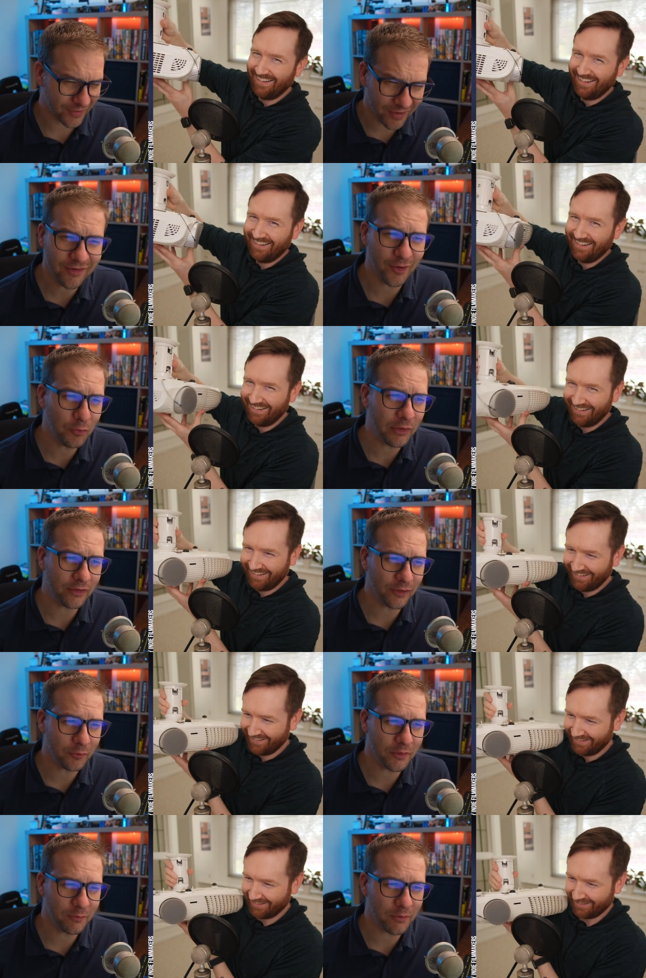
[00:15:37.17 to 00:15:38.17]
Speaker 1: Can you tell me a little
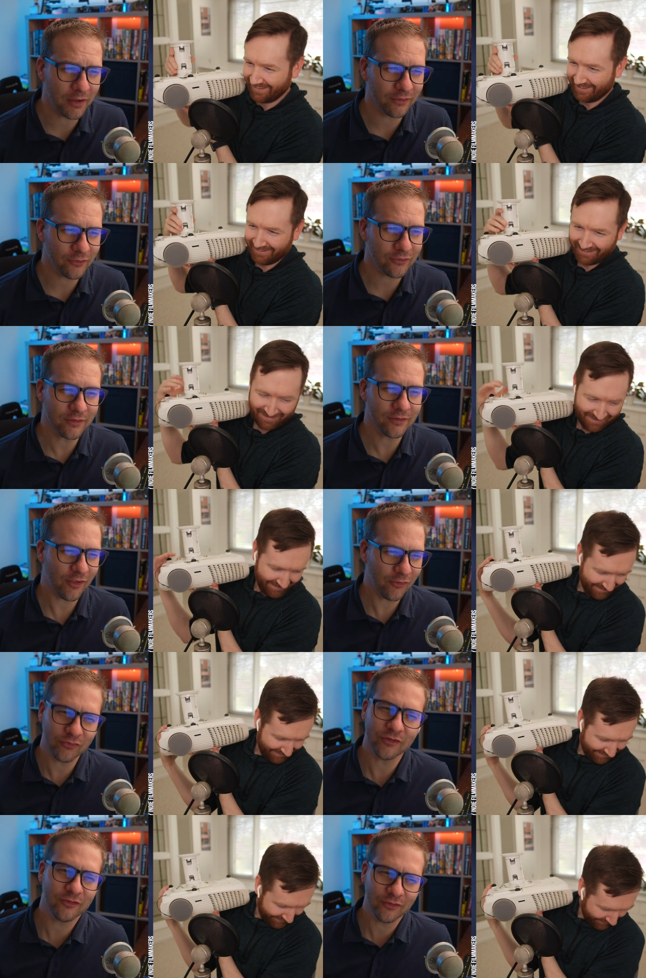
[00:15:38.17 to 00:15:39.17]
bit about those
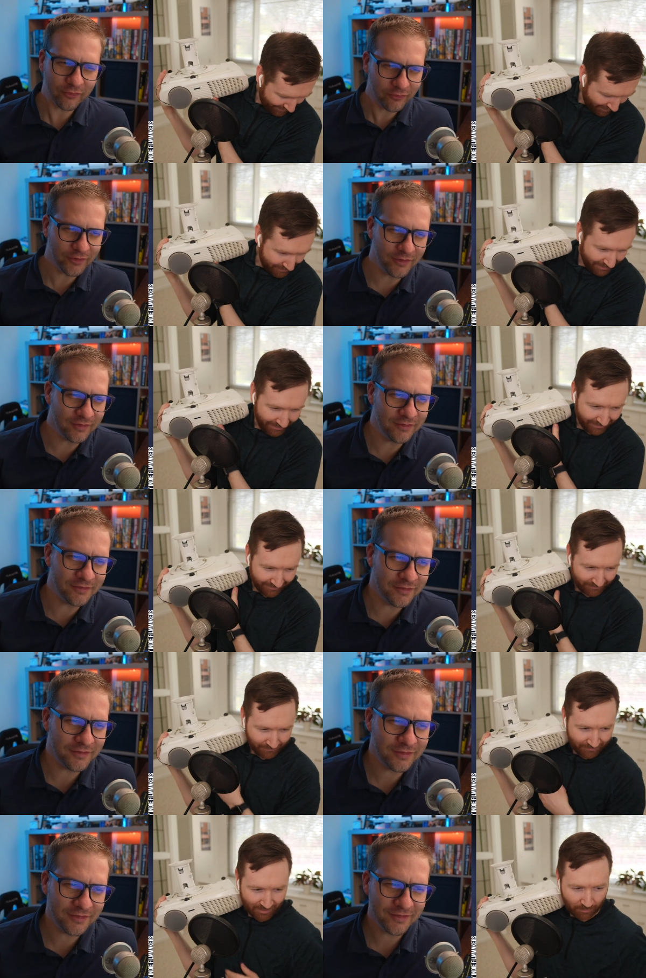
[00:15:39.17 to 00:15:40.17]
accessories, Griffin? Oh yeah.
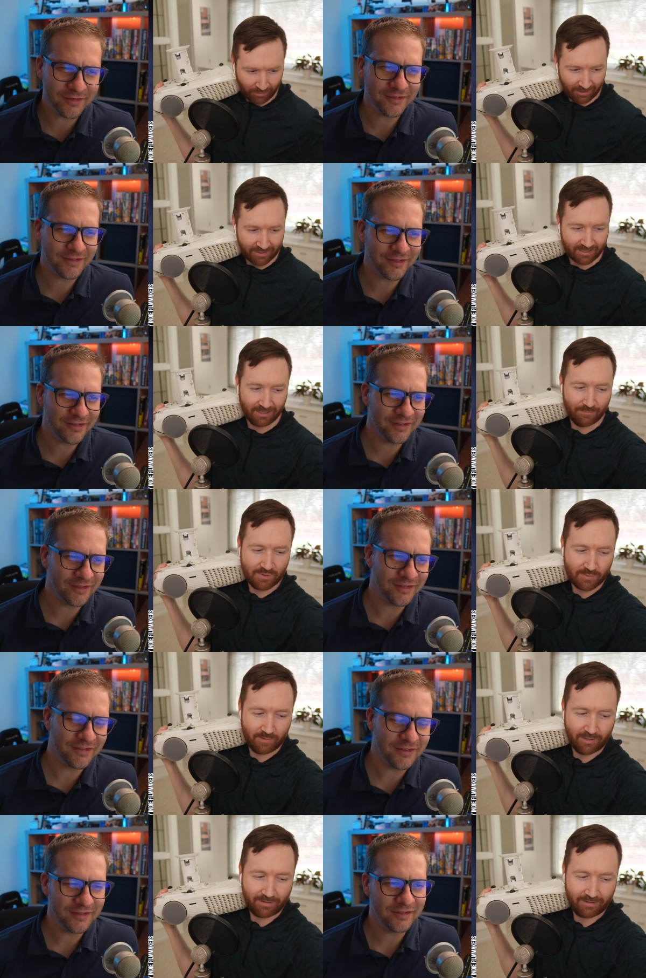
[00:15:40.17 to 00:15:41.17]
Speaker 2: Well, it comes
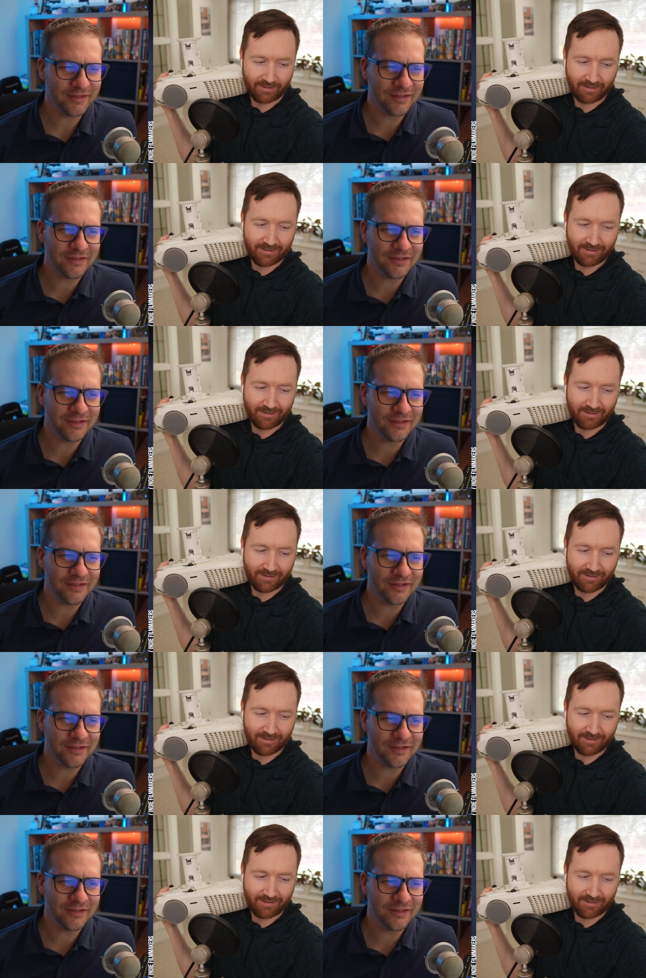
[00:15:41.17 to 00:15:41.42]
with